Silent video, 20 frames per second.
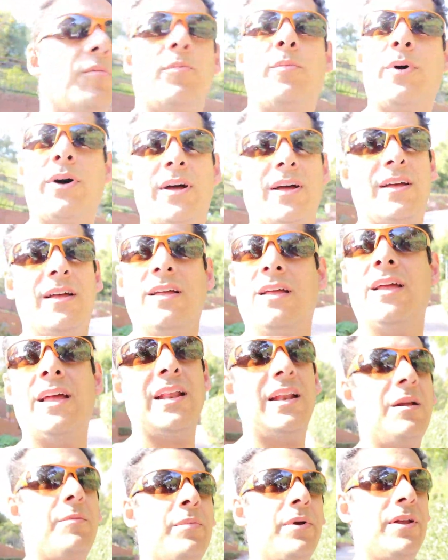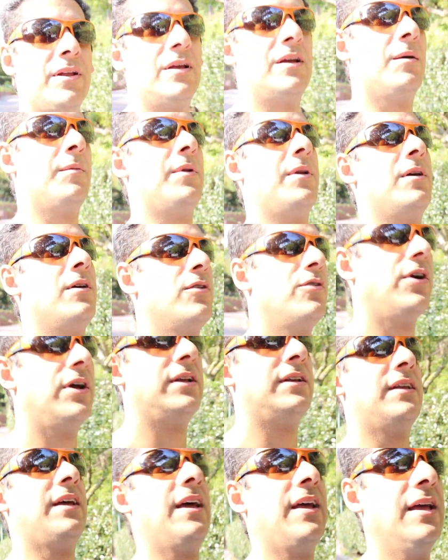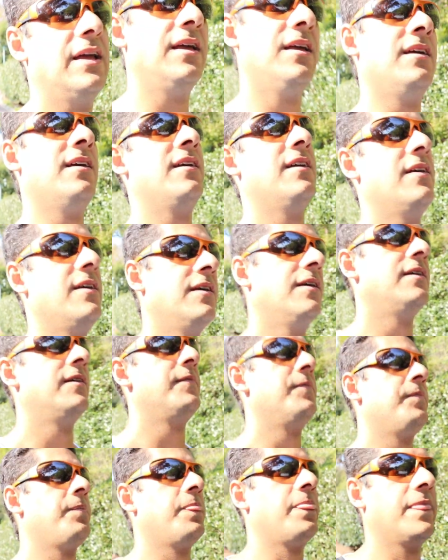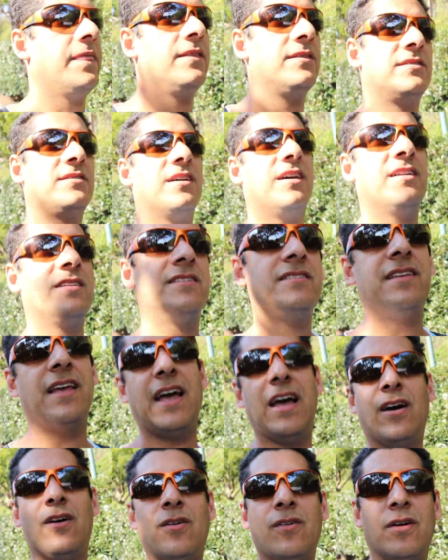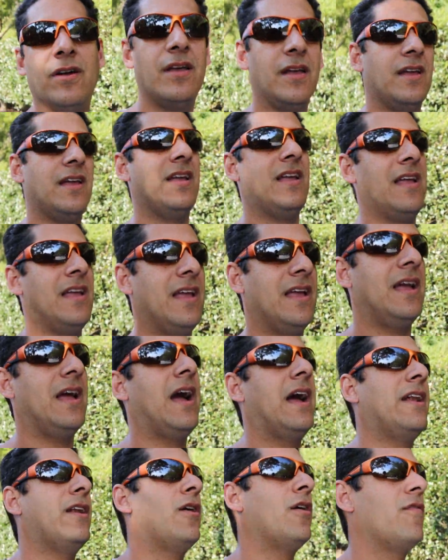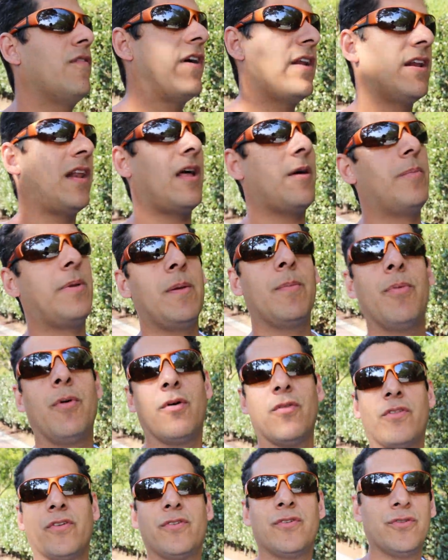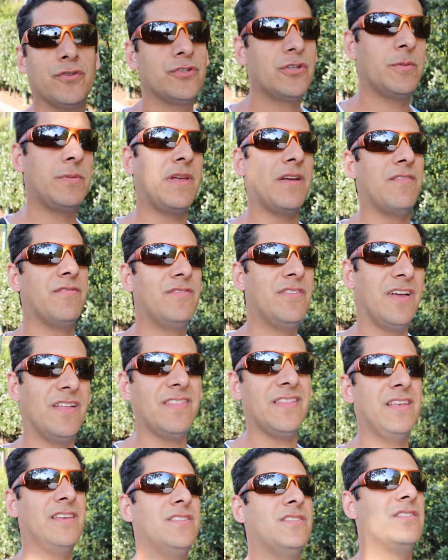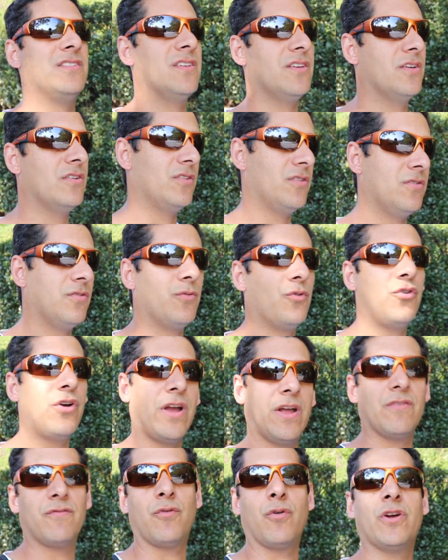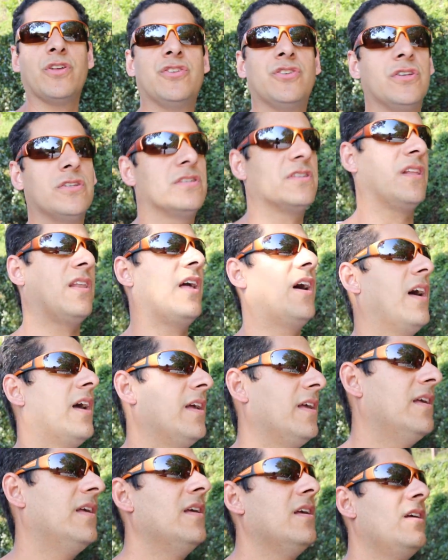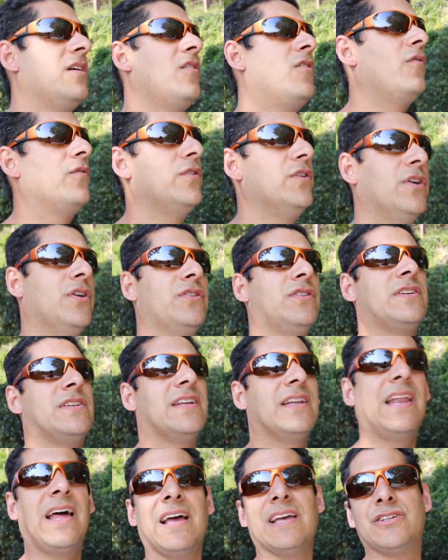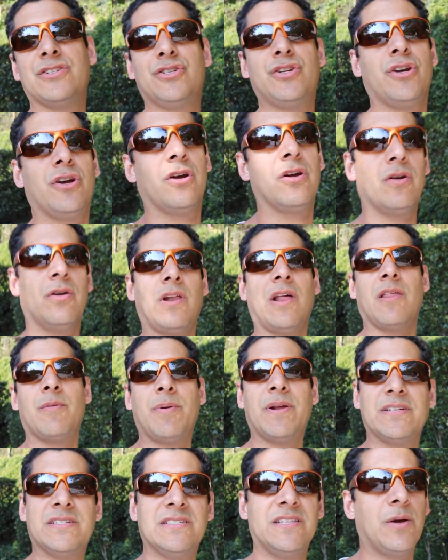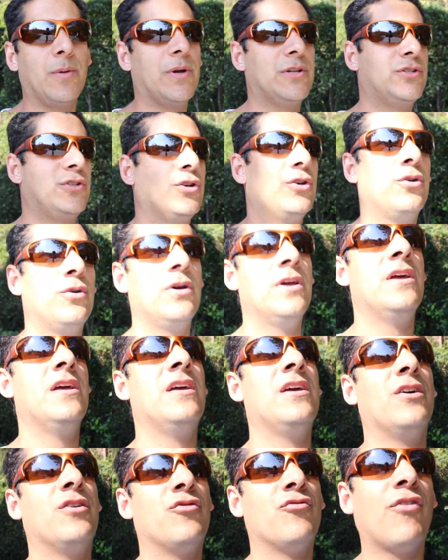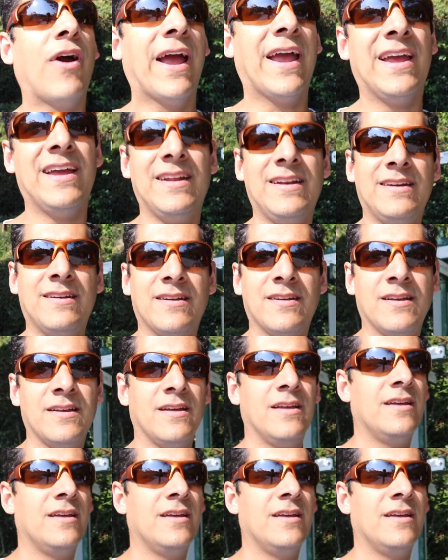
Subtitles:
But ended up being coming a great day. The sun's out. I know I've had a lot of people on the cruise ship that have done these grand voyages a lot over the years. They said last year a lot of the places they went to rained,